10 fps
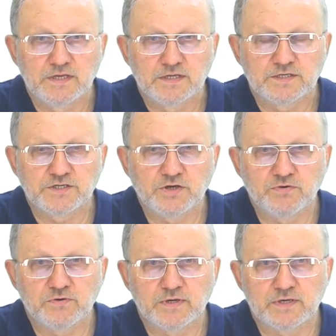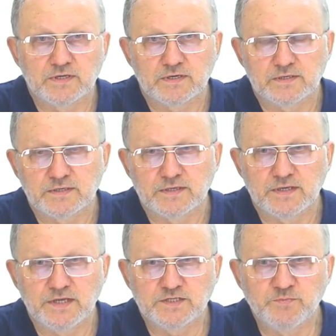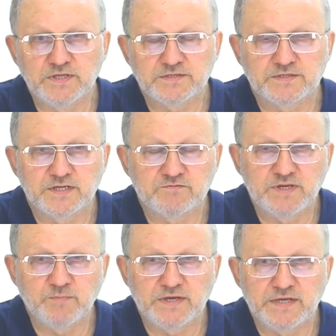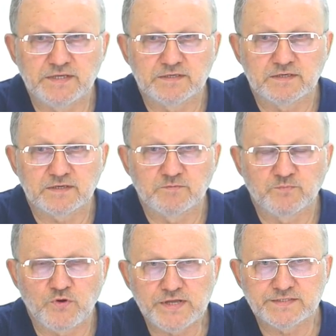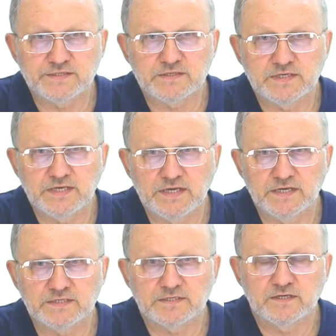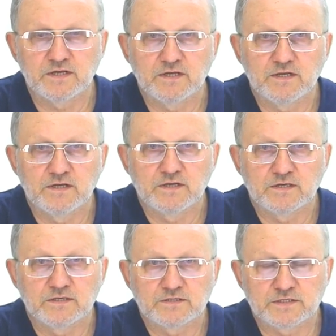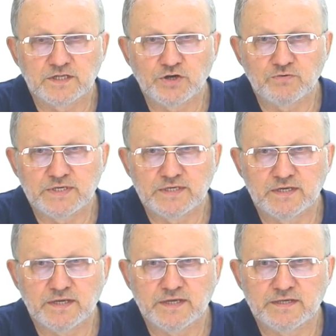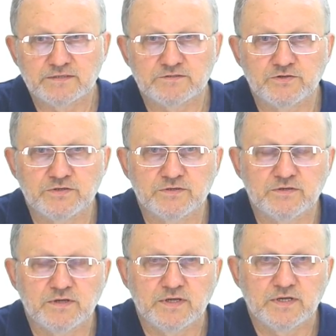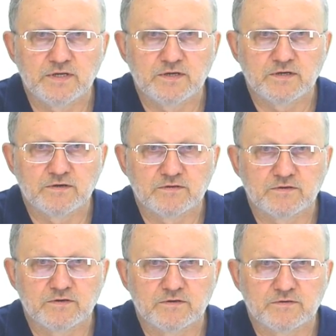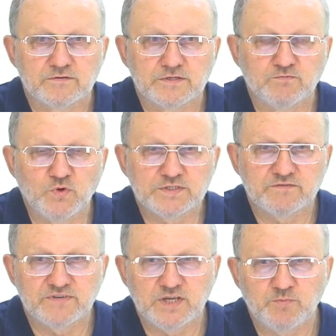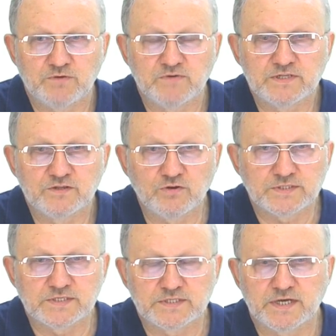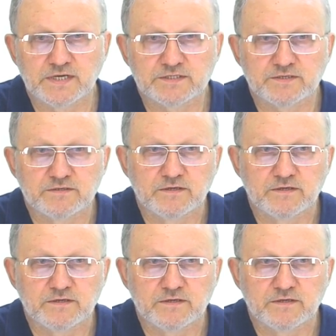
So it means that we may compress the gas slowly, and the water vapor will not start